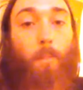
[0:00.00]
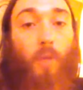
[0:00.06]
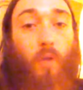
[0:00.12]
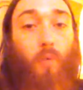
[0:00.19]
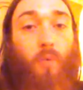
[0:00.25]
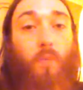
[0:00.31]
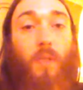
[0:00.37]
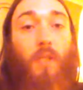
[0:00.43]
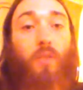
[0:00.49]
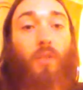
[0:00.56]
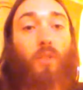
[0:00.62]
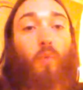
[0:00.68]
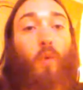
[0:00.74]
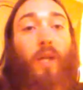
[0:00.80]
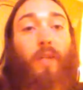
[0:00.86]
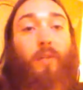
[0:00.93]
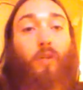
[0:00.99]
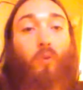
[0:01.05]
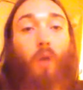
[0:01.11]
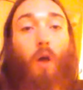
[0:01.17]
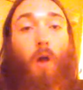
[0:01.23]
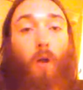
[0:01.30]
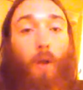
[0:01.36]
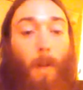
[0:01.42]
it would be just way too
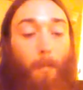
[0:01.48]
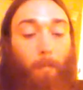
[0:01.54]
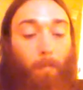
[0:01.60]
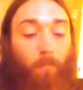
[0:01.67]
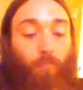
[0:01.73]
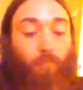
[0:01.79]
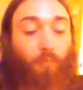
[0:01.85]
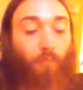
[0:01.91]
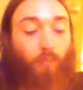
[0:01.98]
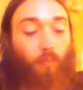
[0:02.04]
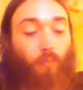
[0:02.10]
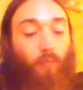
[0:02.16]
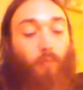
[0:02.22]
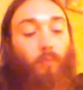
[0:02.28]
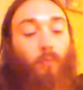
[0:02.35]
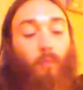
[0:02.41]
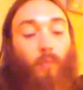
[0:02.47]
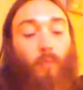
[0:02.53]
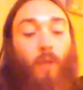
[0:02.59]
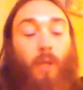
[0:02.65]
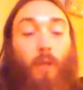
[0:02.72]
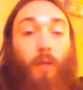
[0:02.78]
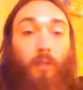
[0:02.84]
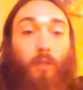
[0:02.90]
long.
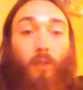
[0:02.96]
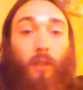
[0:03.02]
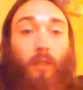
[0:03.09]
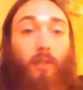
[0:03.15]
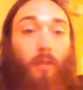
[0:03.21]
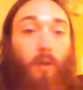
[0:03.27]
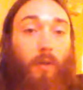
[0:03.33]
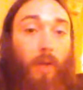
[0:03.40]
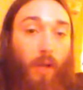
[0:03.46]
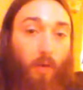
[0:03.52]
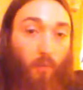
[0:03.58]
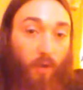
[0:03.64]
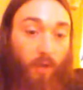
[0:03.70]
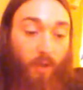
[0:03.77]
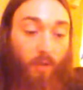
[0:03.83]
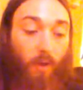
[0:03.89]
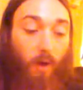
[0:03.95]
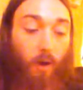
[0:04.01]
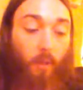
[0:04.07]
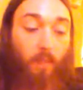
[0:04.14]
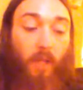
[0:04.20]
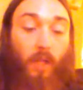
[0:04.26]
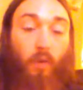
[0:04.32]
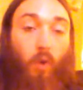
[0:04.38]
So let's start out with our
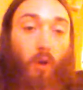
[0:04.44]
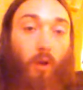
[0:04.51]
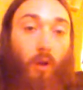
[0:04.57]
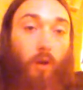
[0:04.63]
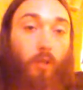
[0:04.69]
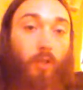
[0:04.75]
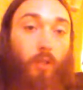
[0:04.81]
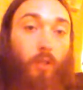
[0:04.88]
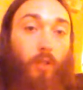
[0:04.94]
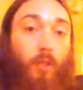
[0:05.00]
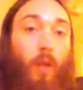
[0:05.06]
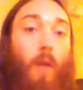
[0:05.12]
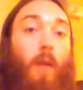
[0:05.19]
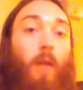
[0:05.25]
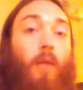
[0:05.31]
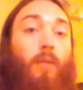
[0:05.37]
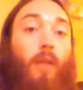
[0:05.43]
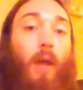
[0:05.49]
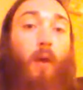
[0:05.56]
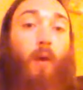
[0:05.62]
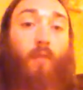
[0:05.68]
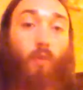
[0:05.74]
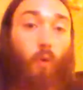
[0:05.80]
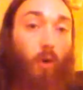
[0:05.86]
plain orc archers.
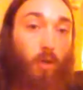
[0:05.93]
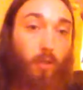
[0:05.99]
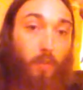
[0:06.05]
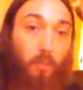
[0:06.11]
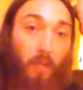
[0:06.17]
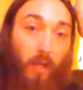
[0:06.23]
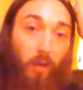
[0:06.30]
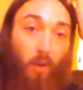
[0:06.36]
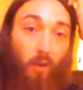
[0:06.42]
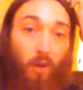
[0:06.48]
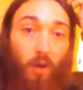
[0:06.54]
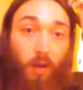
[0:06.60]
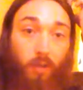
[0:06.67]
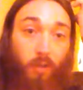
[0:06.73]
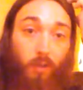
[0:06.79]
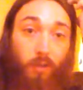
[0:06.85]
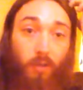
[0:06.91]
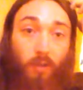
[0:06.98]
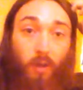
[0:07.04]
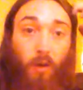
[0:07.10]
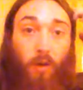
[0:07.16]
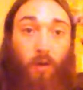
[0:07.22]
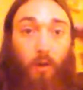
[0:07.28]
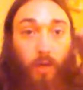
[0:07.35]
Now, of course, plain orc archers
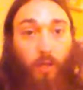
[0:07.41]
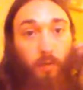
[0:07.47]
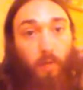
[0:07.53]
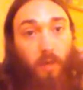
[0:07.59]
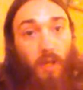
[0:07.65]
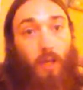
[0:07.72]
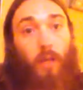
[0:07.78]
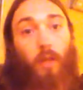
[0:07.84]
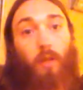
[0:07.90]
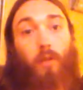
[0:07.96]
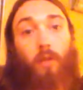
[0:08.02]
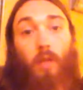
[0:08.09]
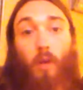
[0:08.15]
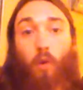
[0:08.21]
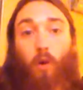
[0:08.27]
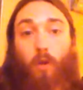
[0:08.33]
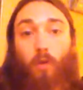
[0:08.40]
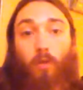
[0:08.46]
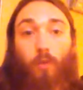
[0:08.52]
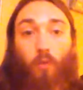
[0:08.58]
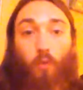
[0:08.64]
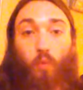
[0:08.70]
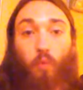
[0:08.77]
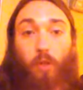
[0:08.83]
are going to be the orcs
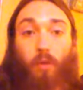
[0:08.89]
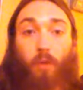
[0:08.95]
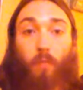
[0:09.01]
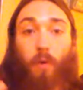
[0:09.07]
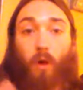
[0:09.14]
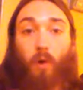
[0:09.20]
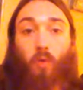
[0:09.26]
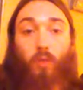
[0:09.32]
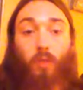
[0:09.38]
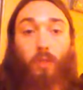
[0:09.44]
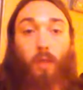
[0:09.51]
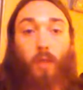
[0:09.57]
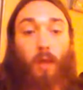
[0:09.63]
with the bows.